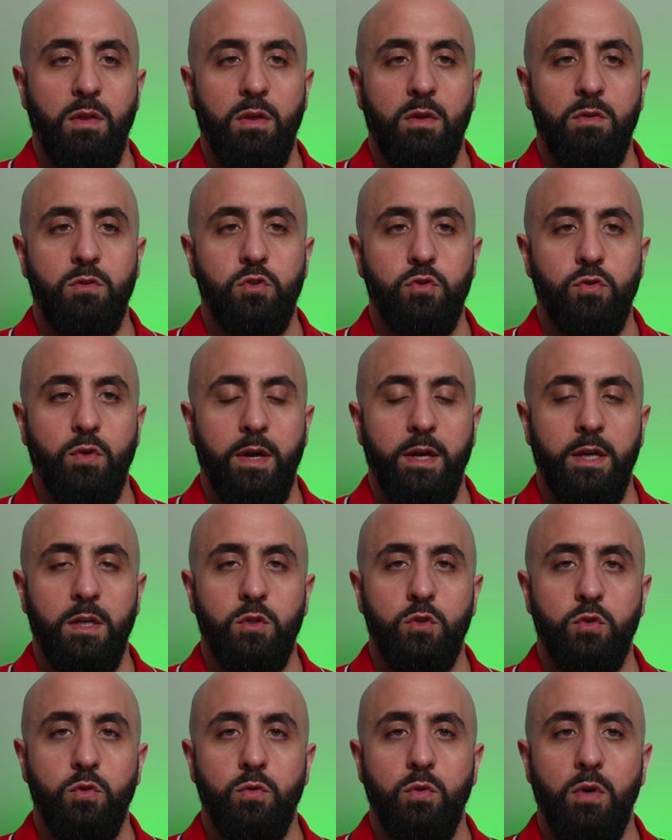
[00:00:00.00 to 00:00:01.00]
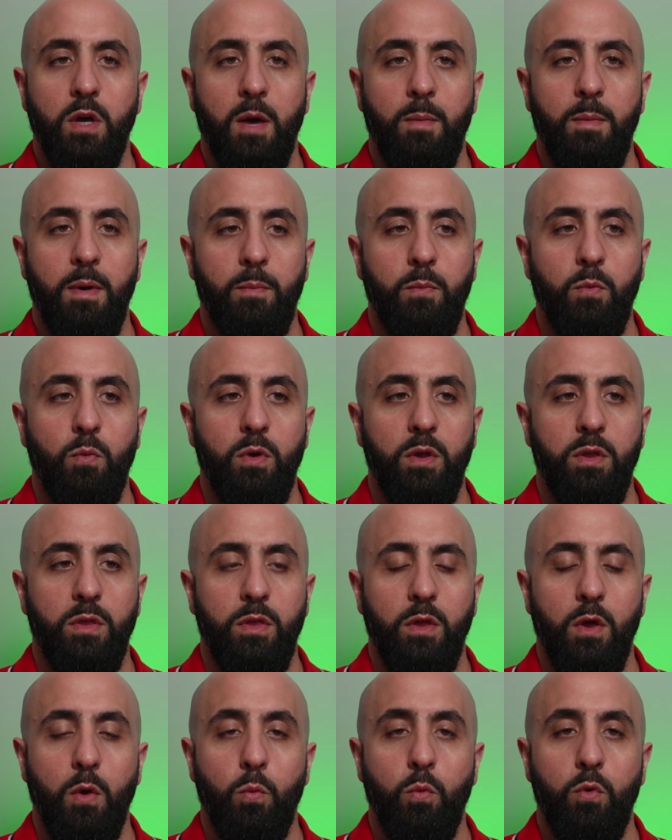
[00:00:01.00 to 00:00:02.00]
they're trying to come up
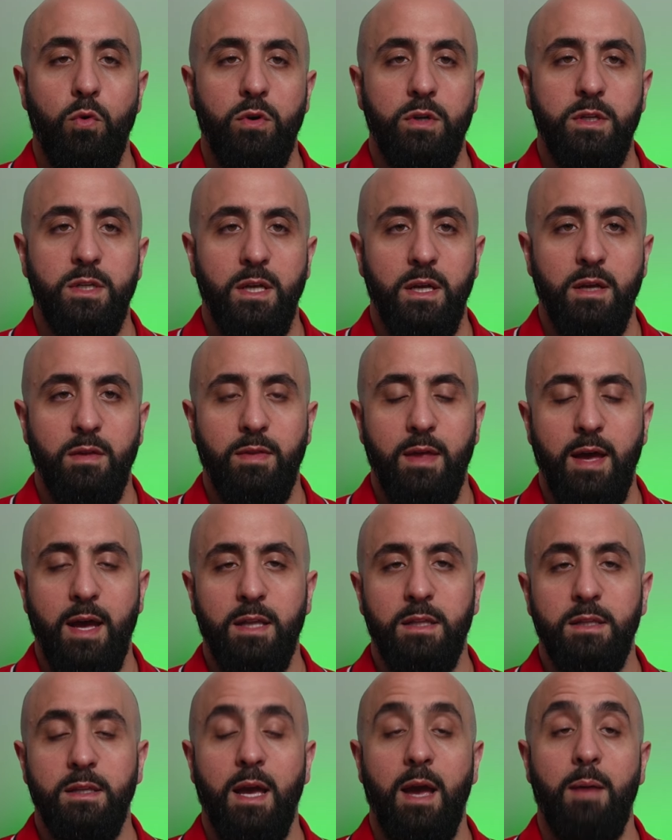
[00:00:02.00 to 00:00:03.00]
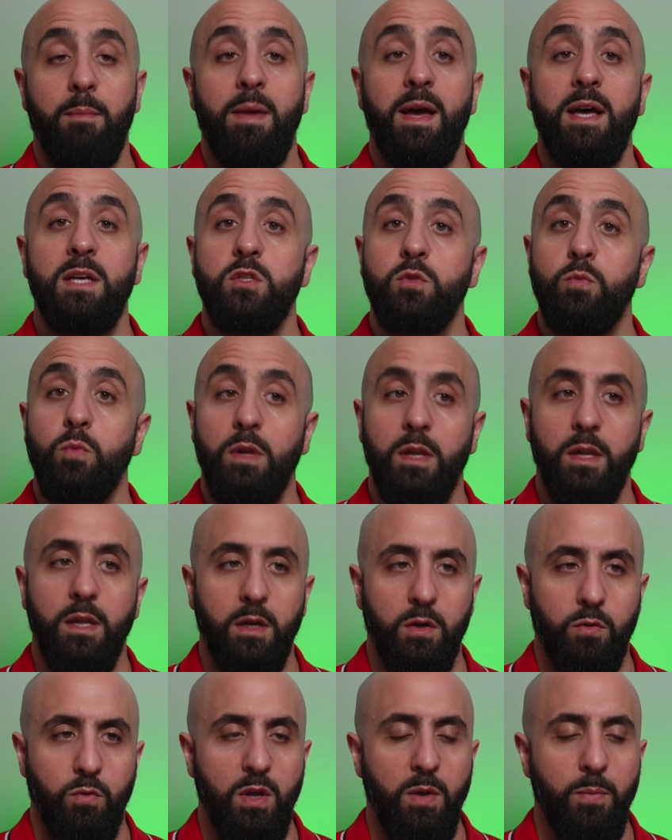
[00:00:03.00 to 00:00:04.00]
with wording that Hamas will
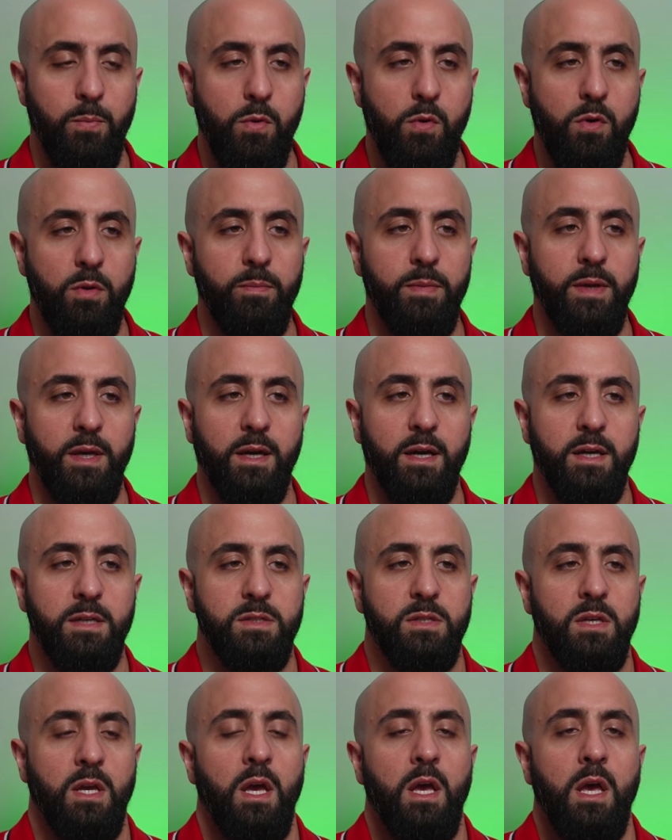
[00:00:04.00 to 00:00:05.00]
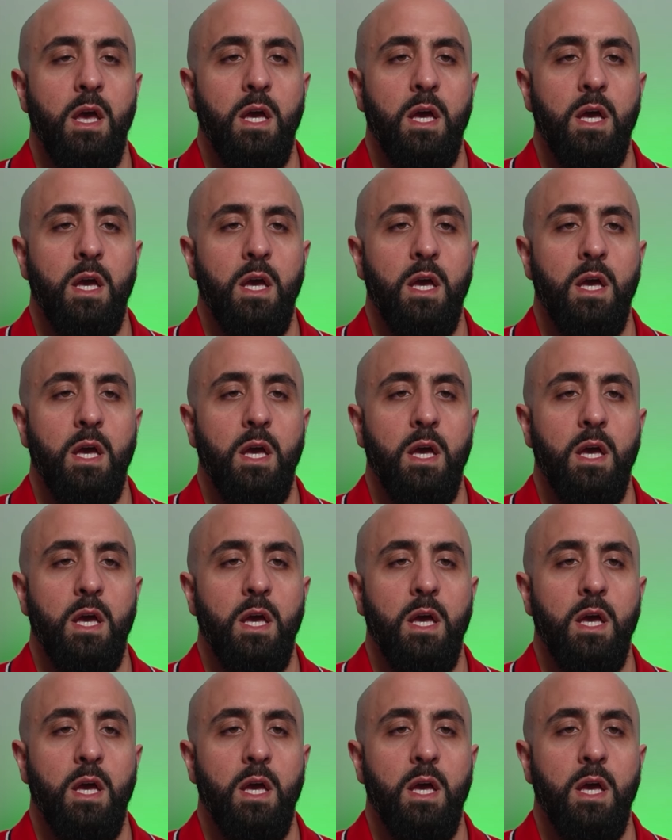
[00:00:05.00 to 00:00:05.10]
agree upon, because